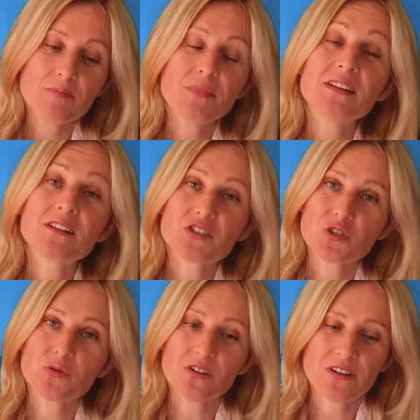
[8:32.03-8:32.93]
middle
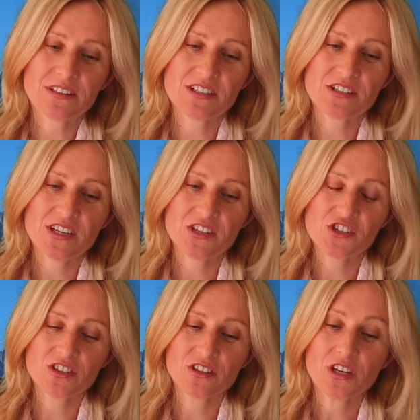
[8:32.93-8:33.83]
school
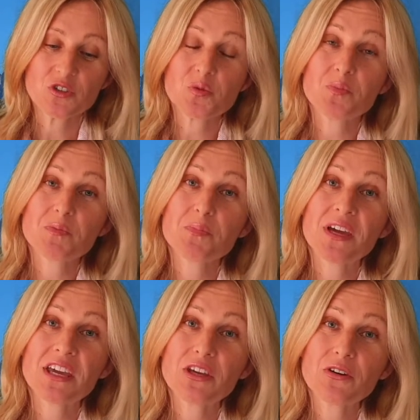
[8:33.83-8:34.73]
organization to
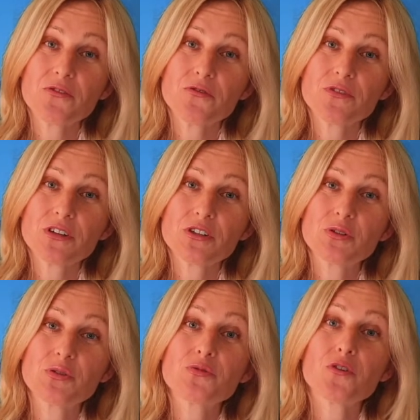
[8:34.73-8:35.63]
prepare
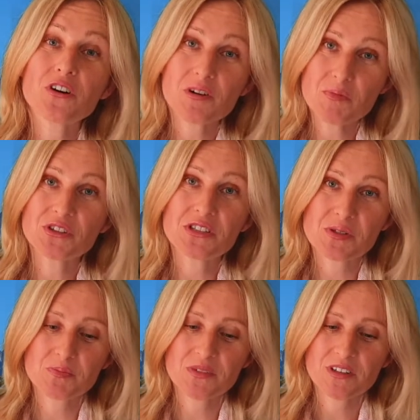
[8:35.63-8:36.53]
you for
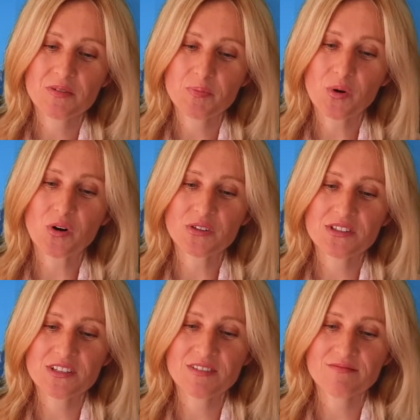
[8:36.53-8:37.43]
communism
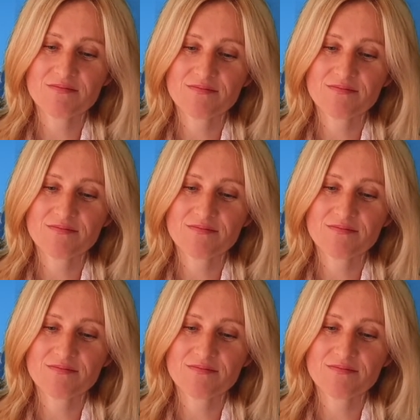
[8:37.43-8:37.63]
party.